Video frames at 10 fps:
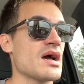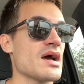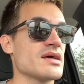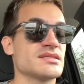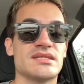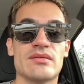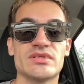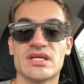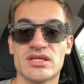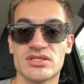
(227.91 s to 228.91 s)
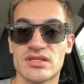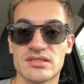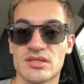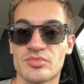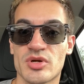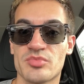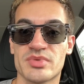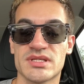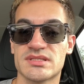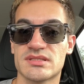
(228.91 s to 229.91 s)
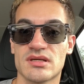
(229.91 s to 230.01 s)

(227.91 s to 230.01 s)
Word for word: I sabotage things on purpose,